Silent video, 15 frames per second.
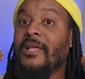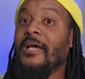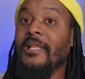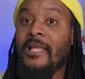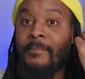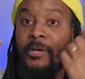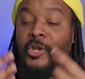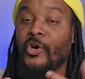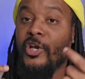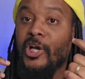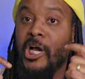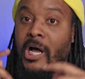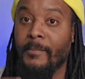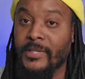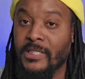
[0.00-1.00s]
Let me know in the
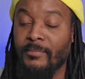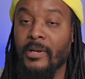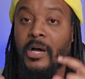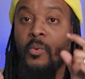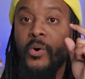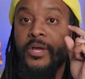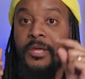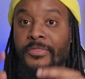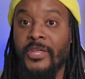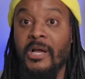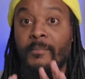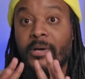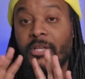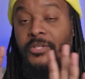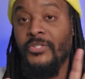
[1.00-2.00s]
comments below what you think
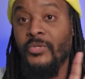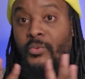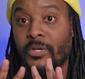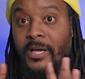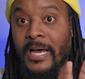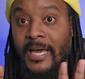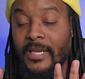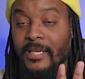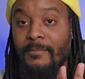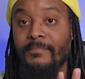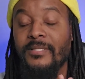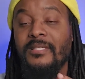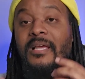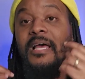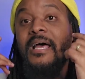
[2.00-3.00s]
about these two
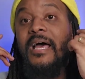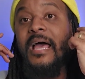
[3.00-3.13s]
items.